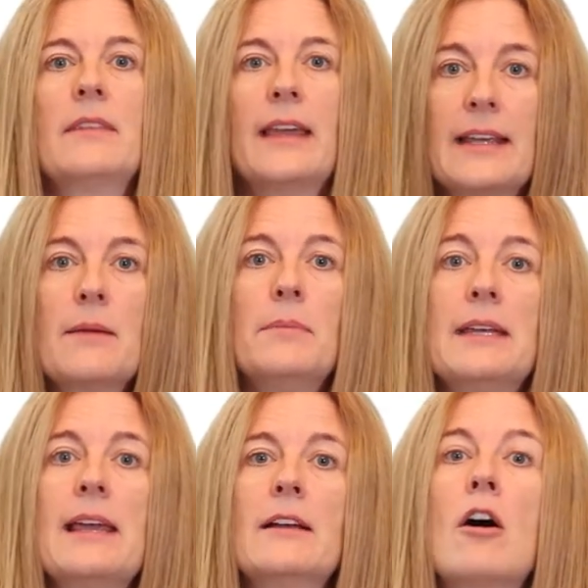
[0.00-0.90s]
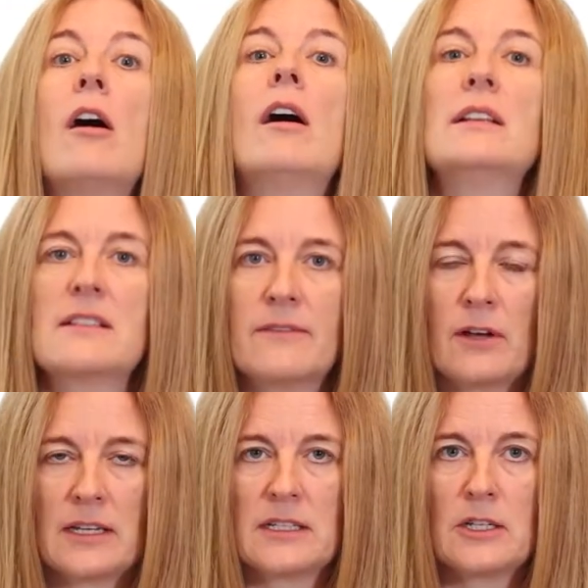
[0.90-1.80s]
They can be a cause of
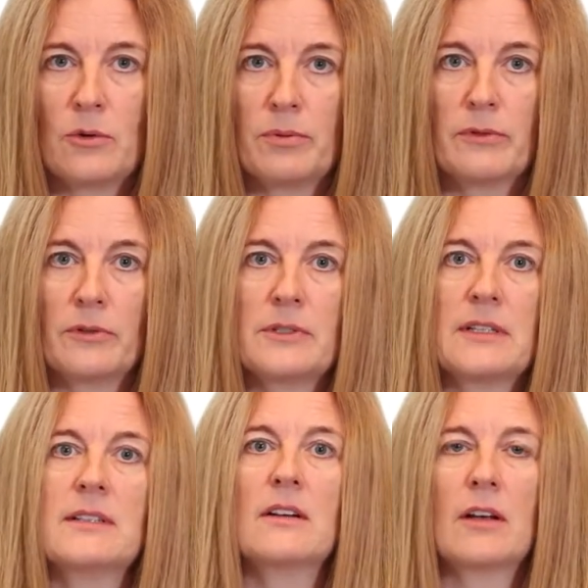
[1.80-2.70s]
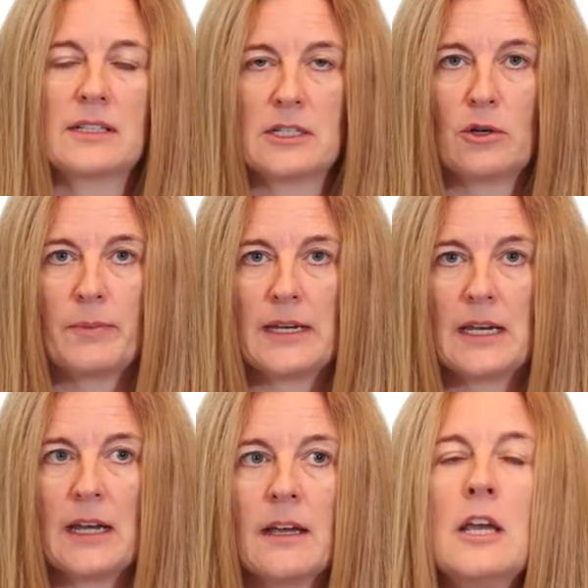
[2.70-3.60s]
osteoporosis and
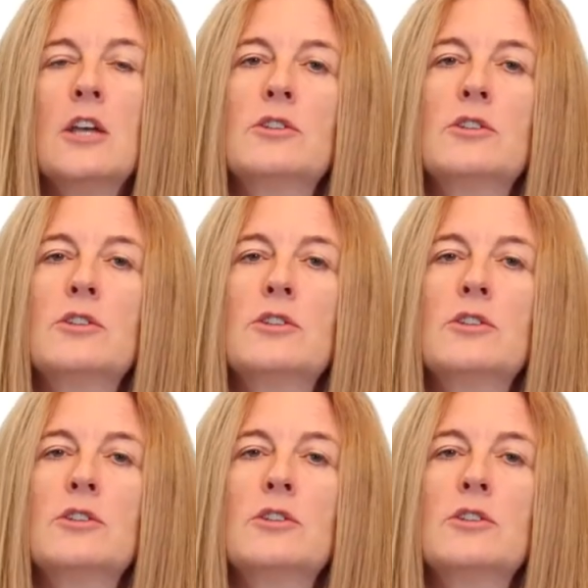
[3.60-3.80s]
osteopenia.